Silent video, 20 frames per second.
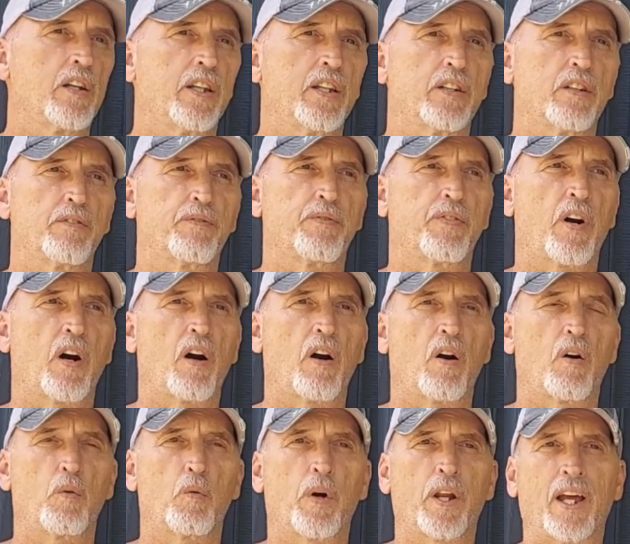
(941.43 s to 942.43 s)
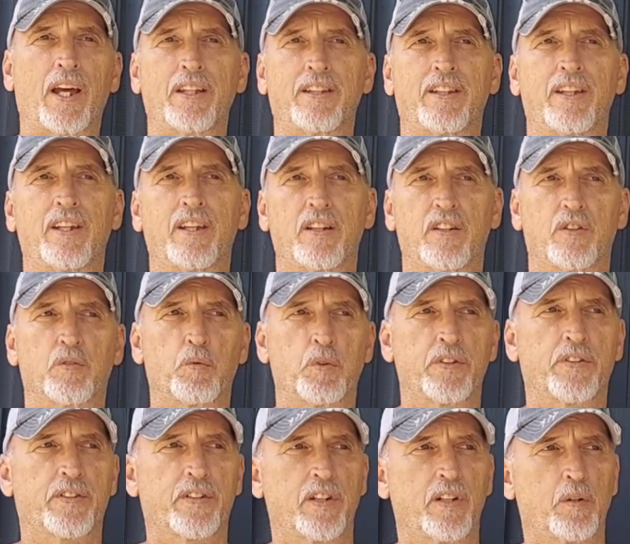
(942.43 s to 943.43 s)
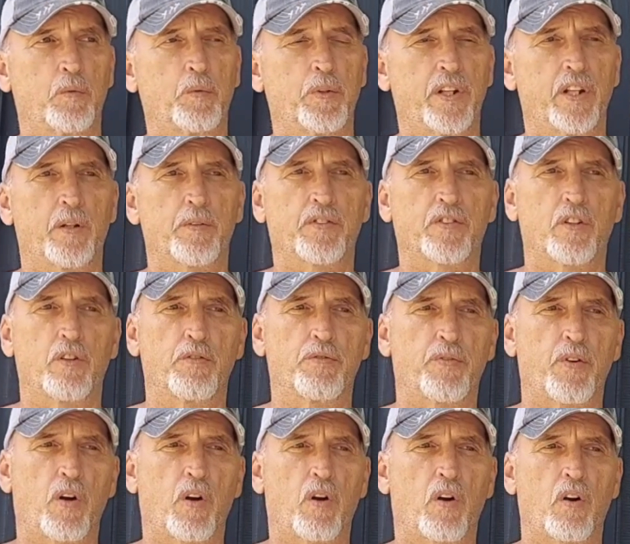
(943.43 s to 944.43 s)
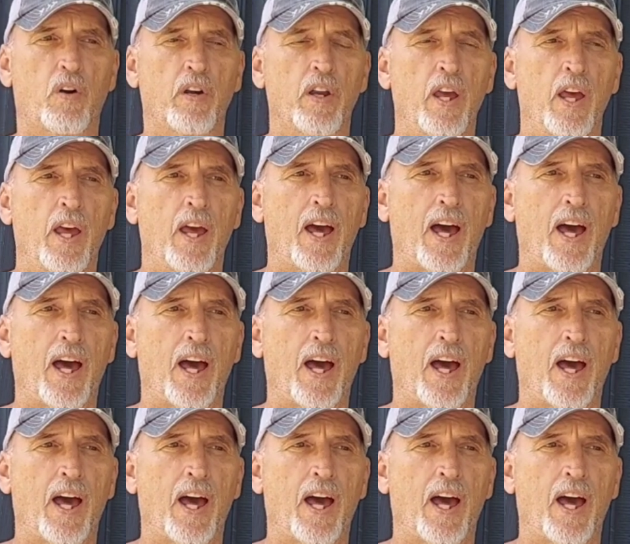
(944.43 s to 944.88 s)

in the fall, what I did is once it went up so far,